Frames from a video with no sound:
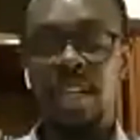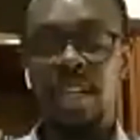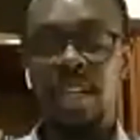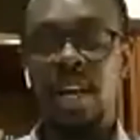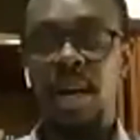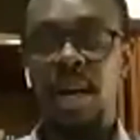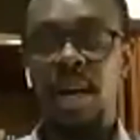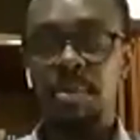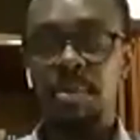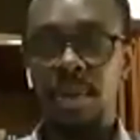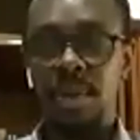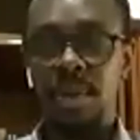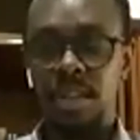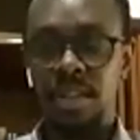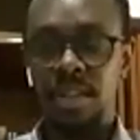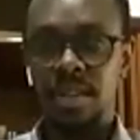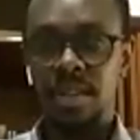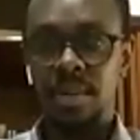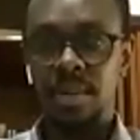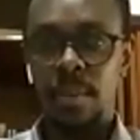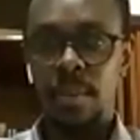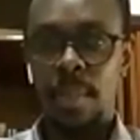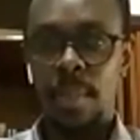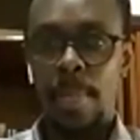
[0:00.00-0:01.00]
happened.
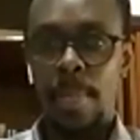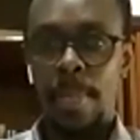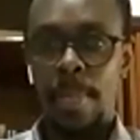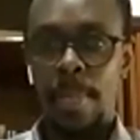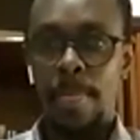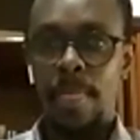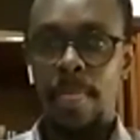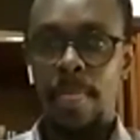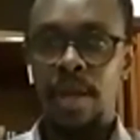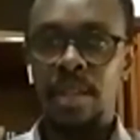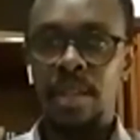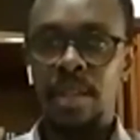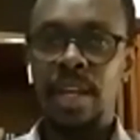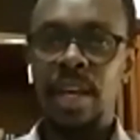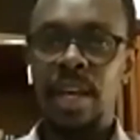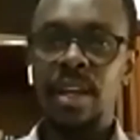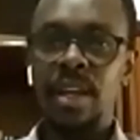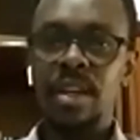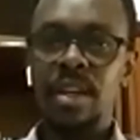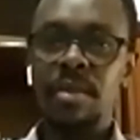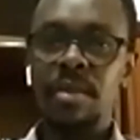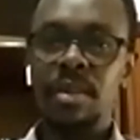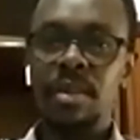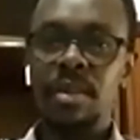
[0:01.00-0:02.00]
And
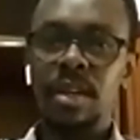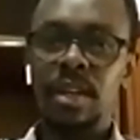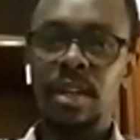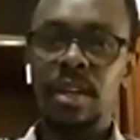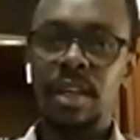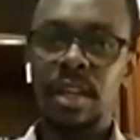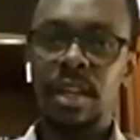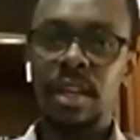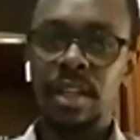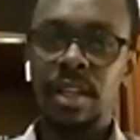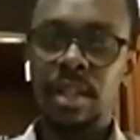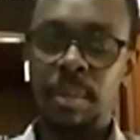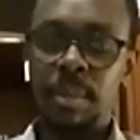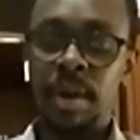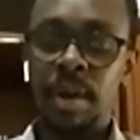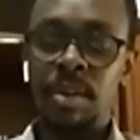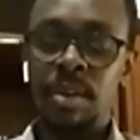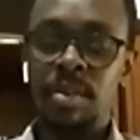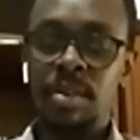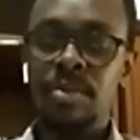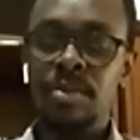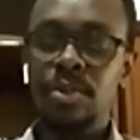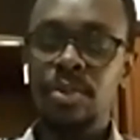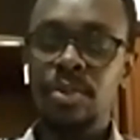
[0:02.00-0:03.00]
then in the
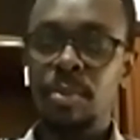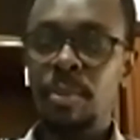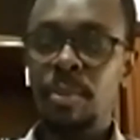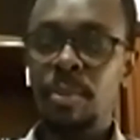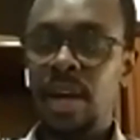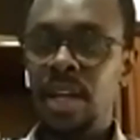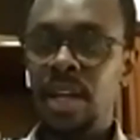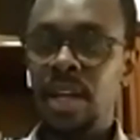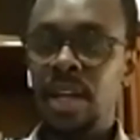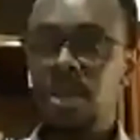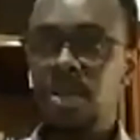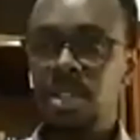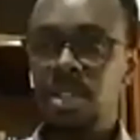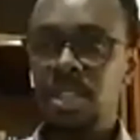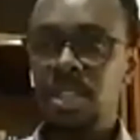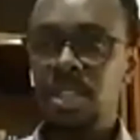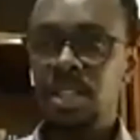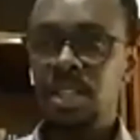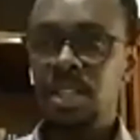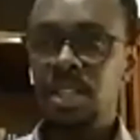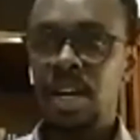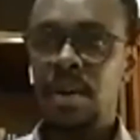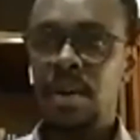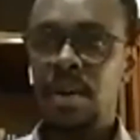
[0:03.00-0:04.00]
back of your mind, you
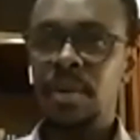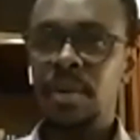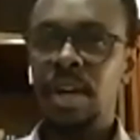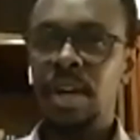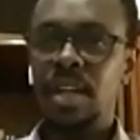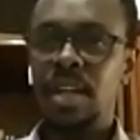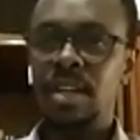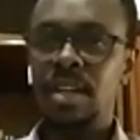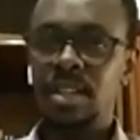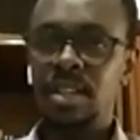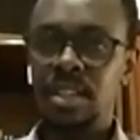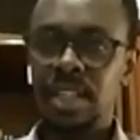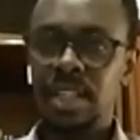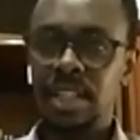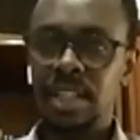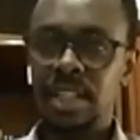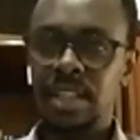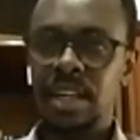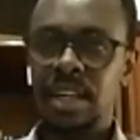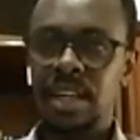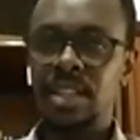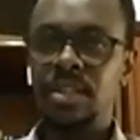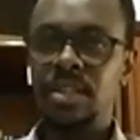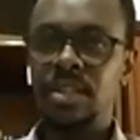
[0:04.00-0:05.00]
sit down and
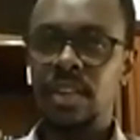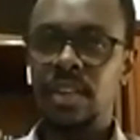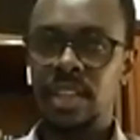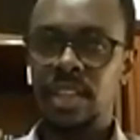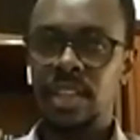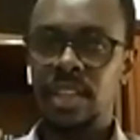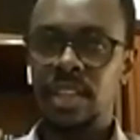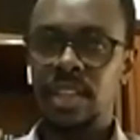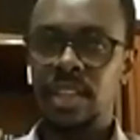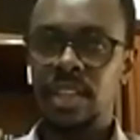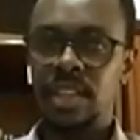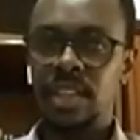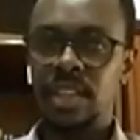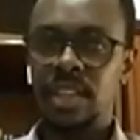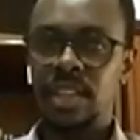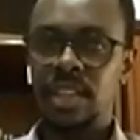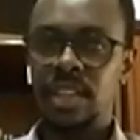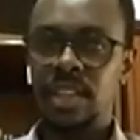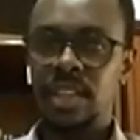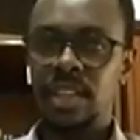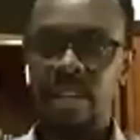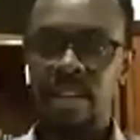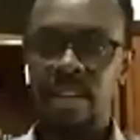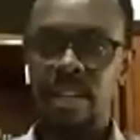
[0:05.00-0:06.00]
think and rethink
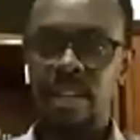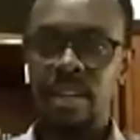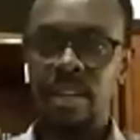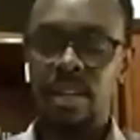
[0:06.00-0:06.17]
again